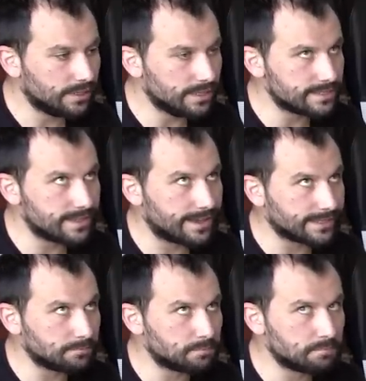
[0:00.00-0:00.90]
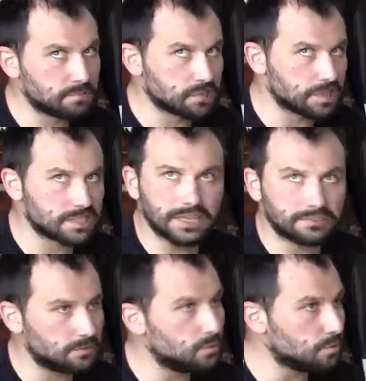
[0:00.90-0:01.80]
It's like
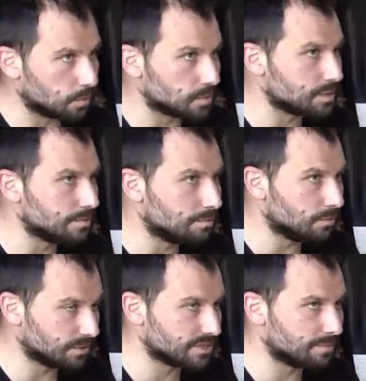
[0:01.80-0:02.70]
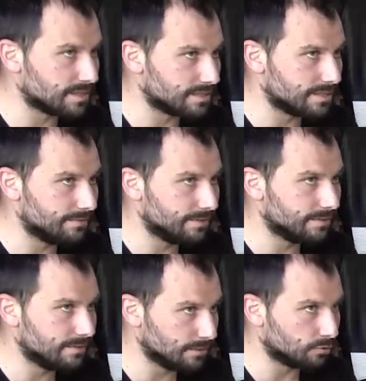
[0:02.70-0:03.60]
€600 more expensive
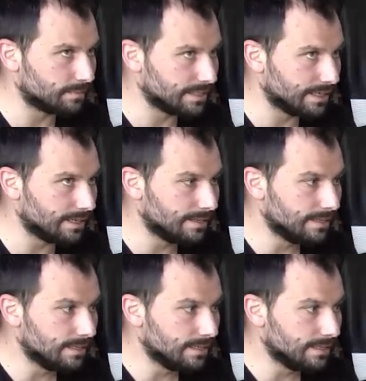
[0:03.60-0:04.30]
in Romania,